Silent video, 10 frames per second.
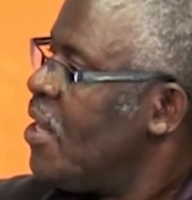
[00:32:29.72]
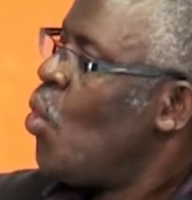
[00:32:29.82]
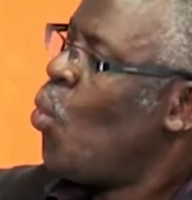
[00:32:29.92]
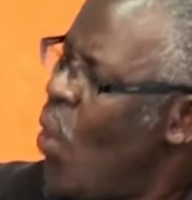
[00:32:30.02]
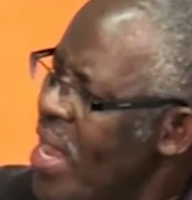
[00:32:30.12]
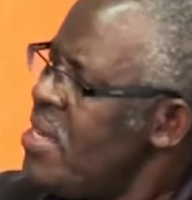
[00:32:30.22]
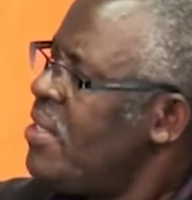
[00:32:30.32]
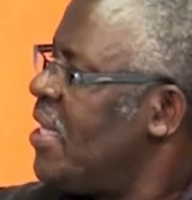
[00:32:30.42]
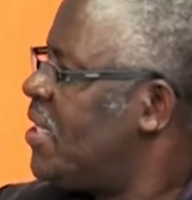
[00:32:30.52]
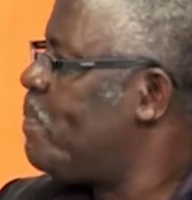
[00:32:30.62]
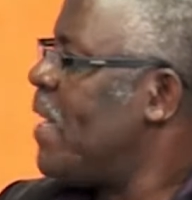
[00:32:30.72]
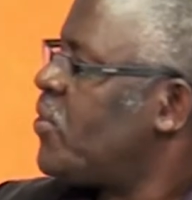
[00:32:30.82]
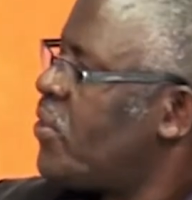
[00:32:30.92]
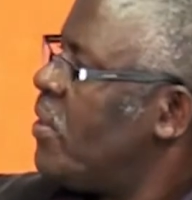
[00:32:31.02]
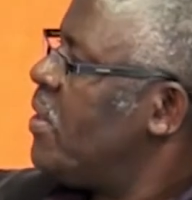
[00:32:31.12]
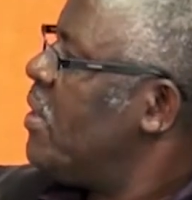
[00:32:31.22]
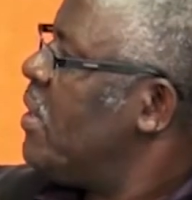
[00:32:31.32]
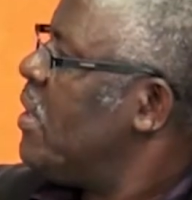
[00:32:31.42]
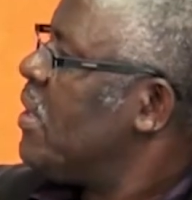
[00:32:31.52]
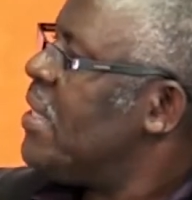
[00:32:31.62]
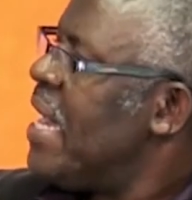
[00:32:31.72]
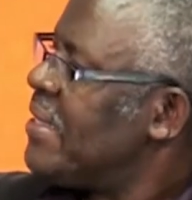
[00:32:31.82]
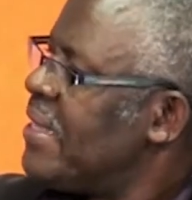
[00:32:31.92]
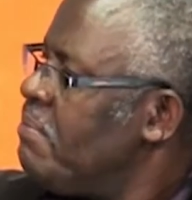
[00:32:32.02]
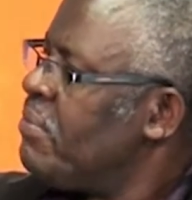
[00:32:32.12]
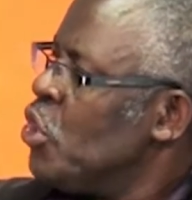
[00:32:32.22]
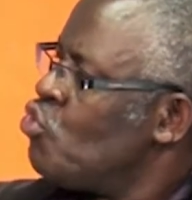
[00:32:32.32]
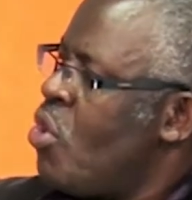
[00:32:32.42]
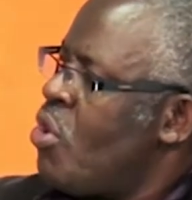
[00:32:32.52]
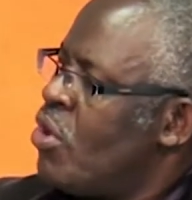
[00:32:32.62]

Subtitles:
When this person does something wrong,